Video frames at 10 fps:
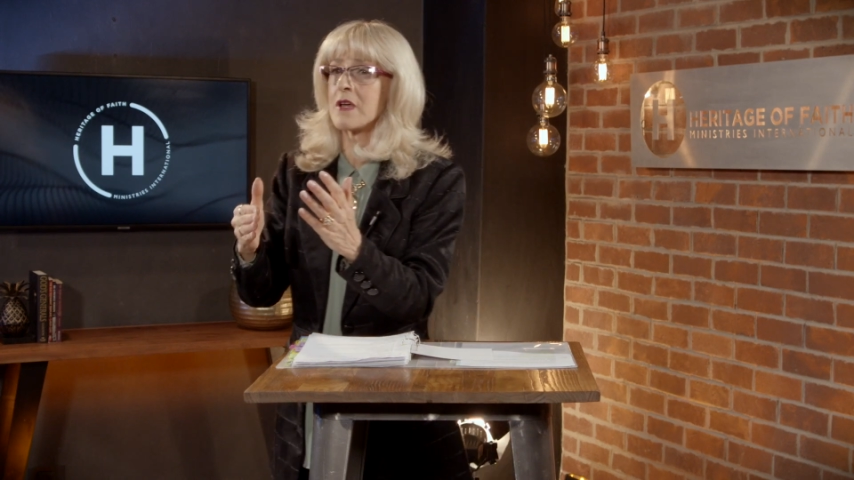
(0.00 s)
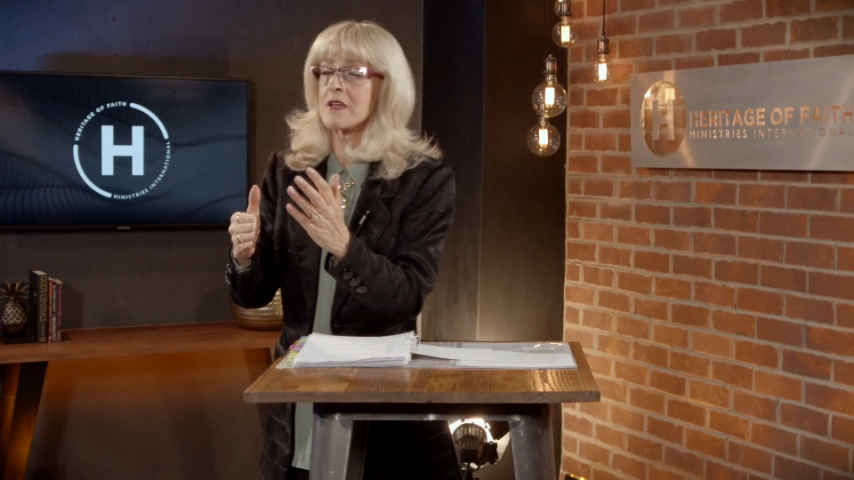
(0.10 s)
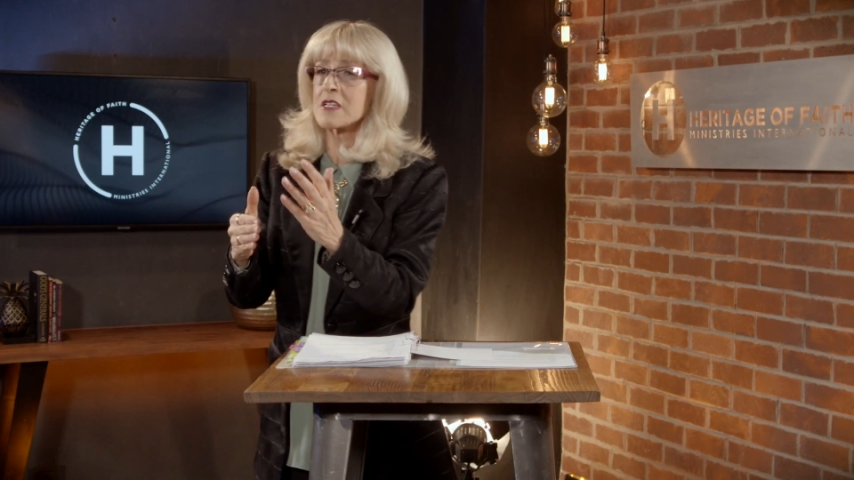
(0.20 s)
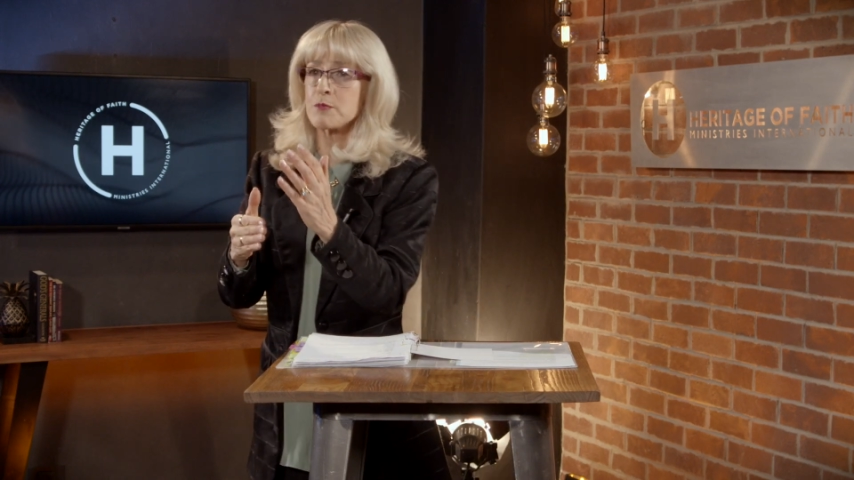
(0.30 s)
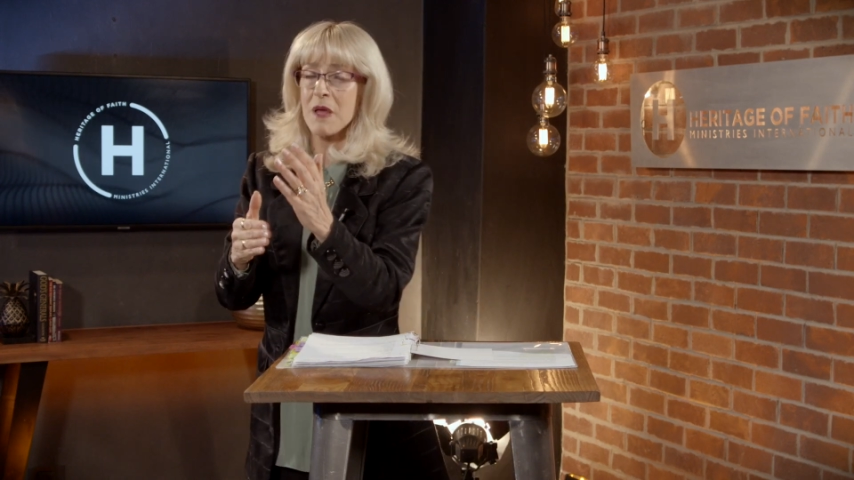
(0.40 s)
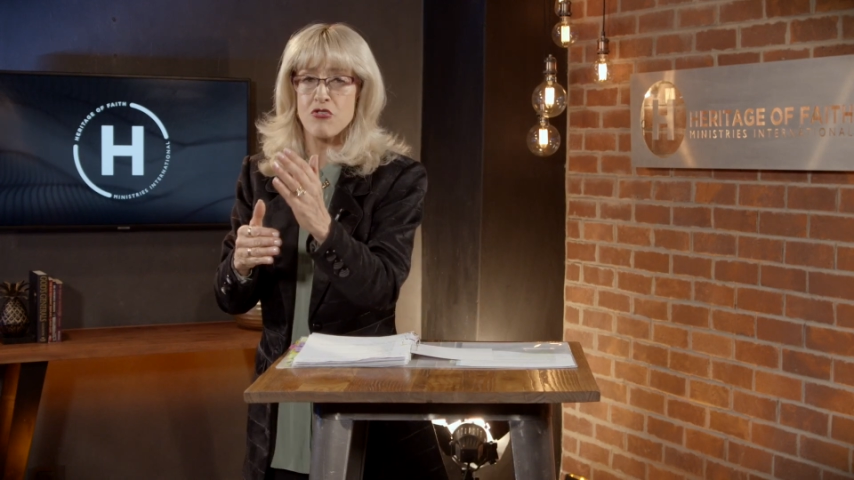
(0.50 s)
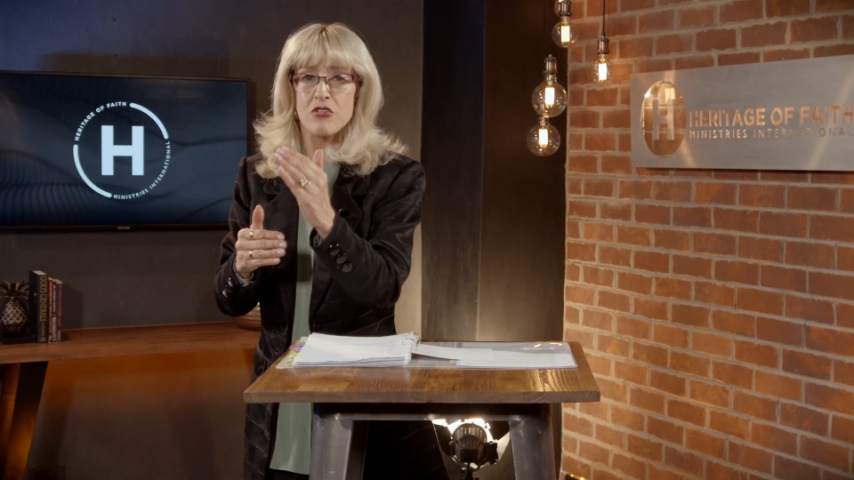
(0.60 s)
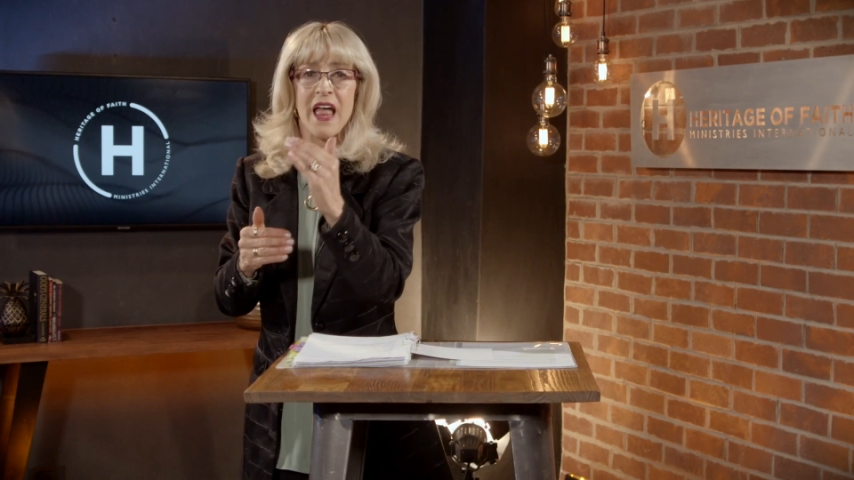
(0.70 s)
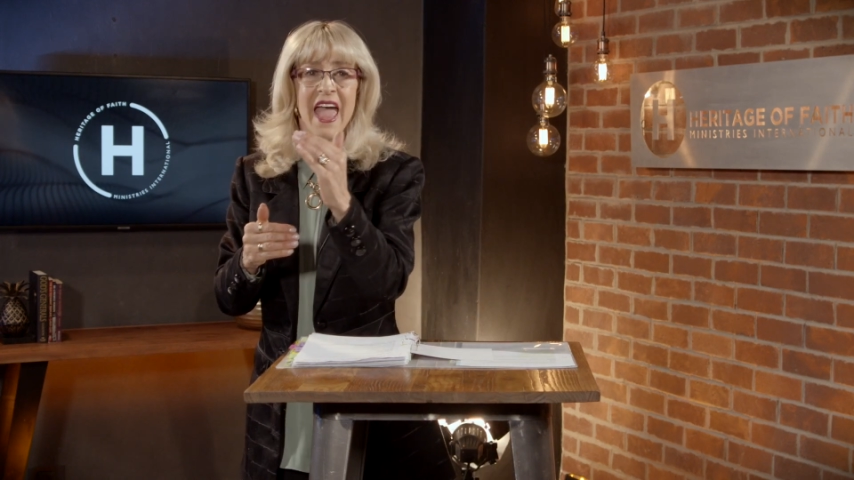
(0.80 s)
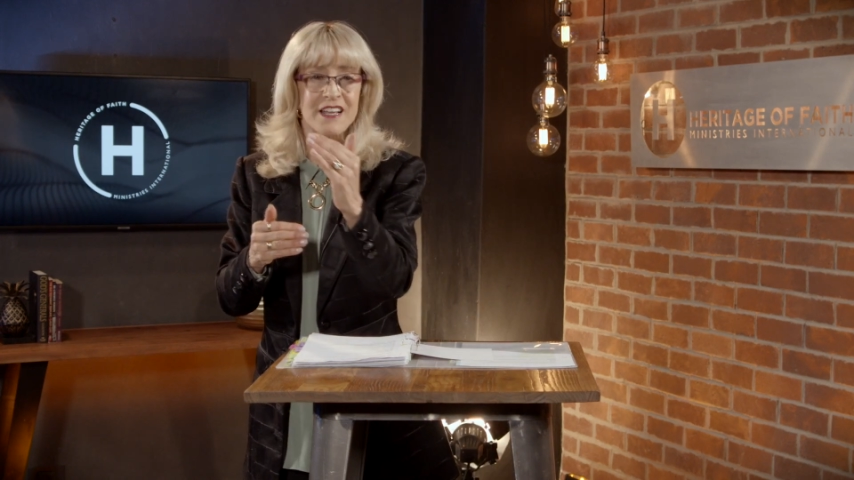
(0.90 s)

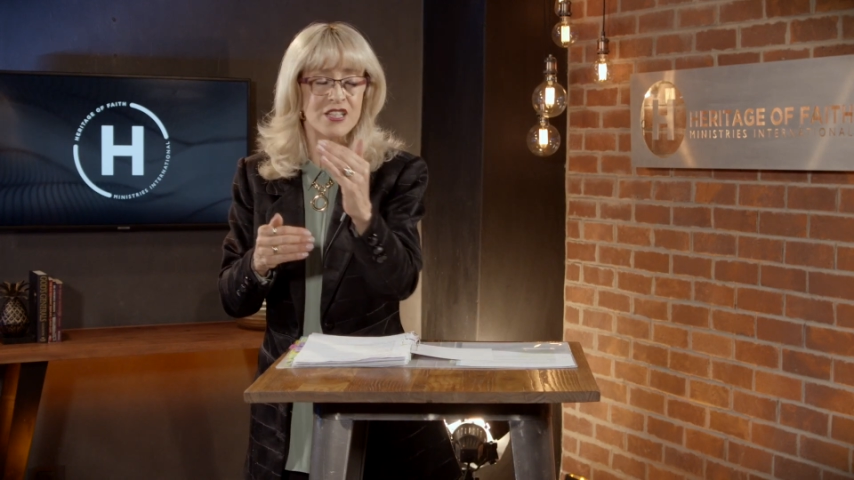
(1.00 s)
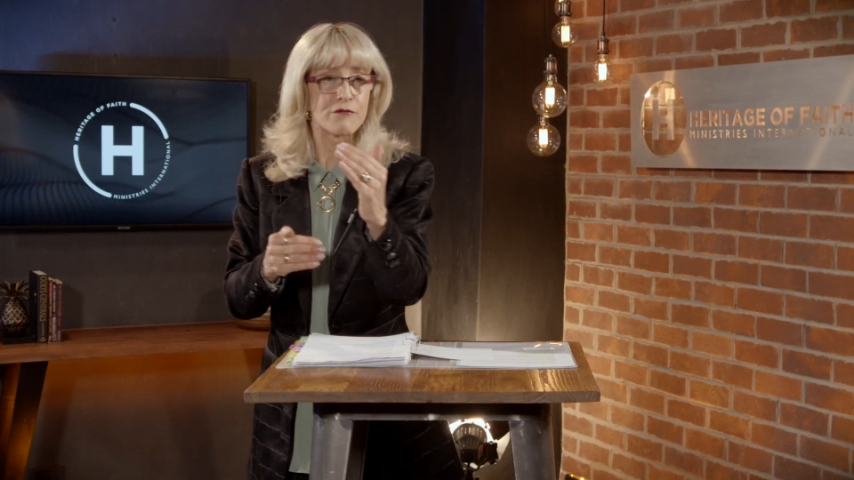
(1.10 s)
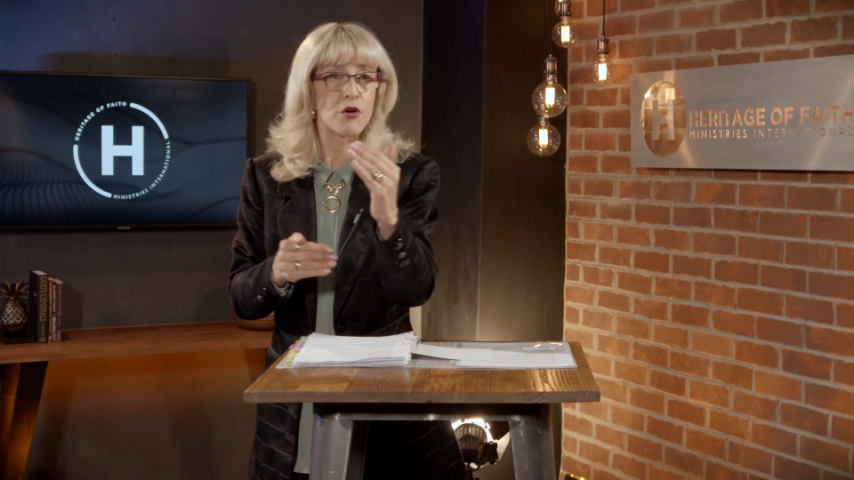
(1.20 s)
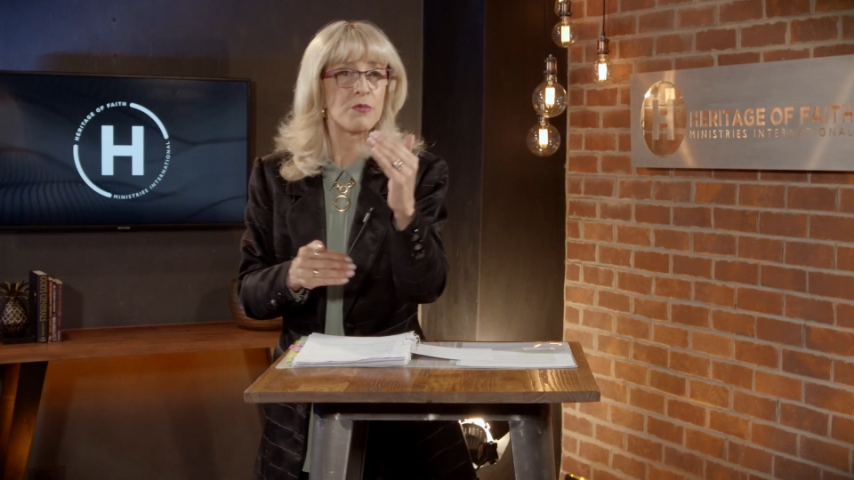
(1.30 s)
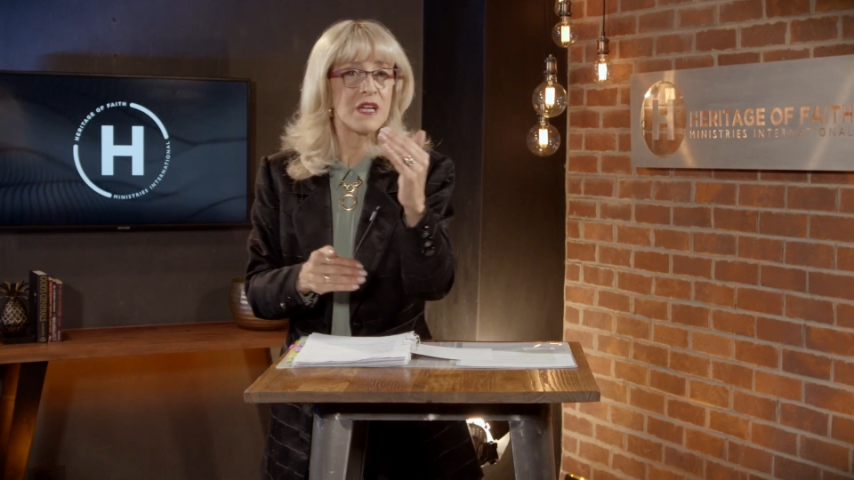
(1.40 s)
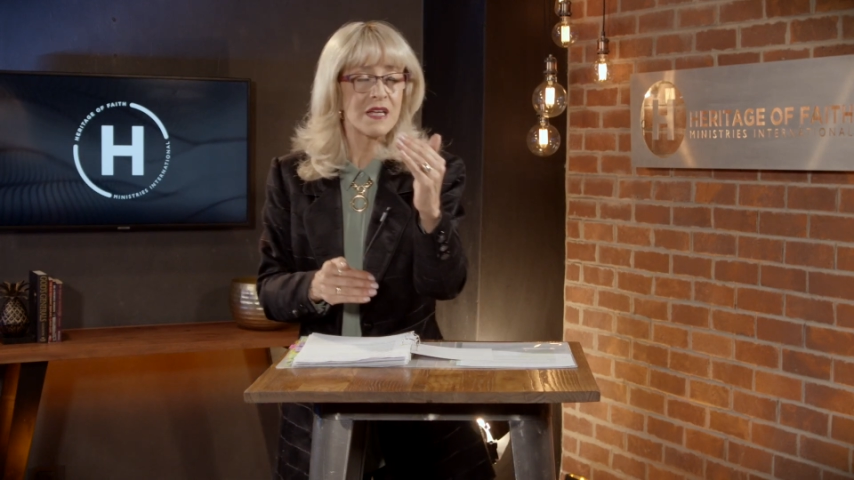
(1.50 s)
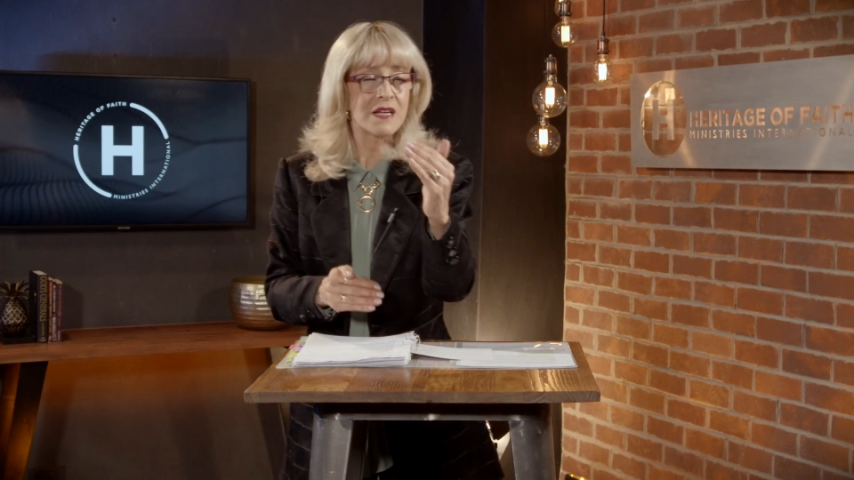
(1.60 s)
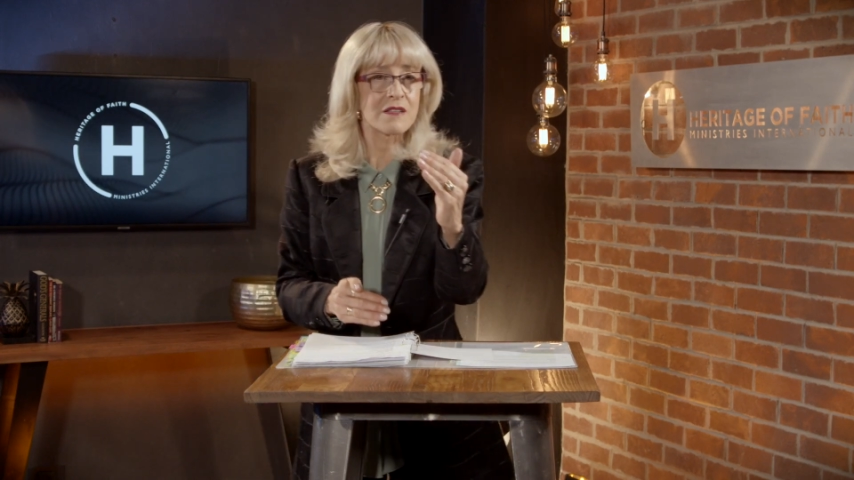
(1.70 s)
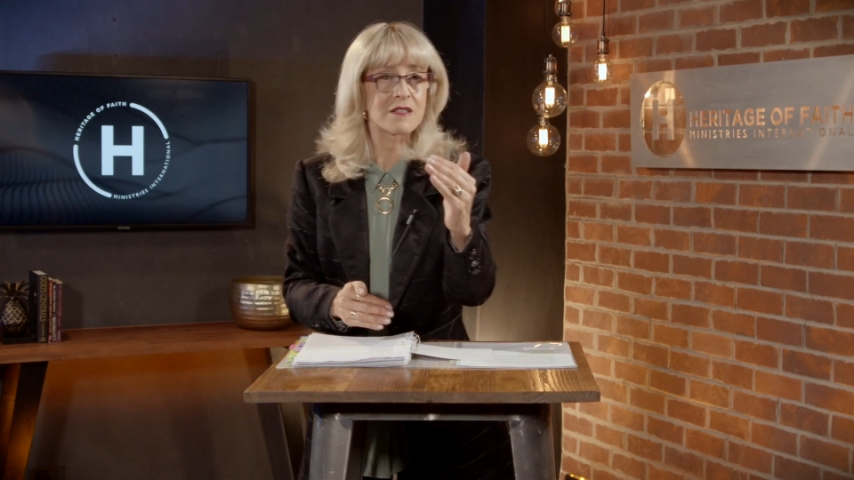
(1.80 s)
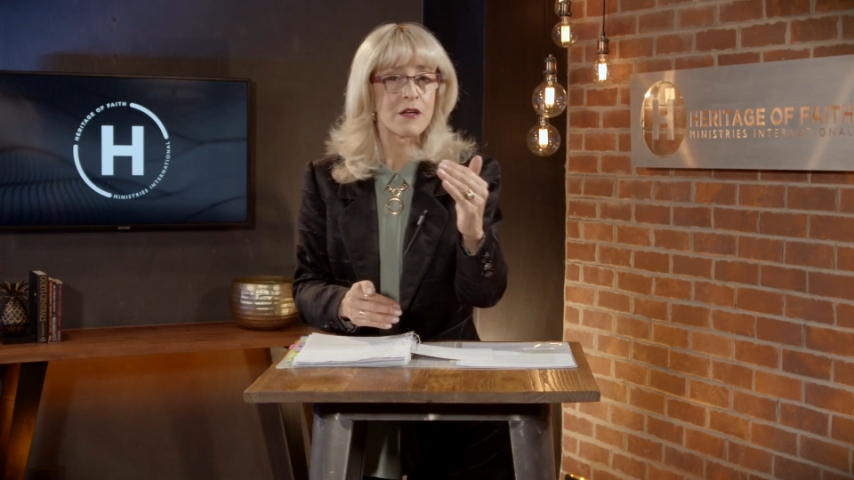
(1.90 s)
special active
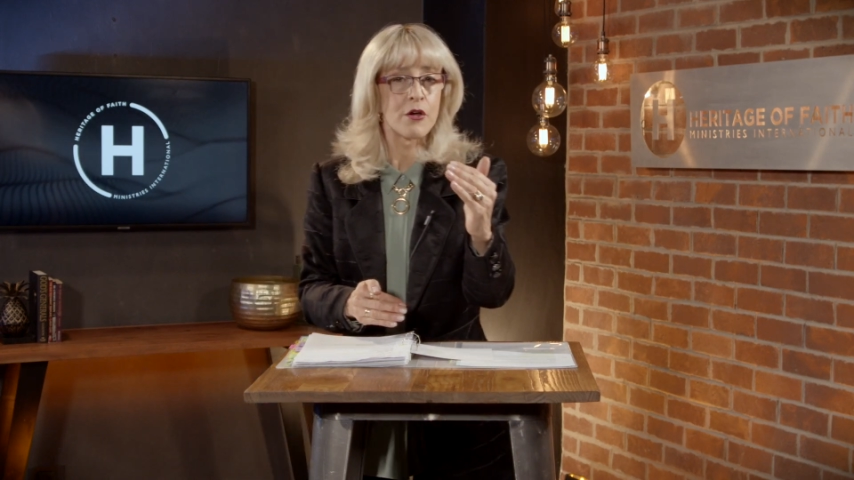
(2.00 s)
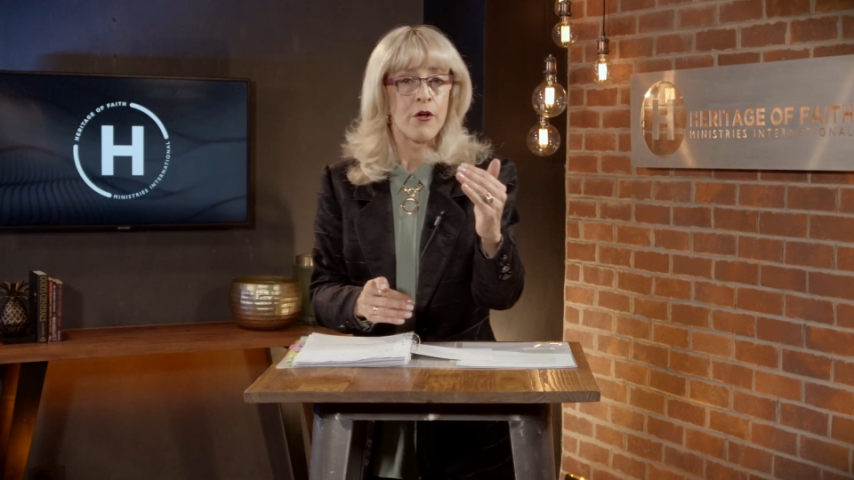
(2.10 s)
obedience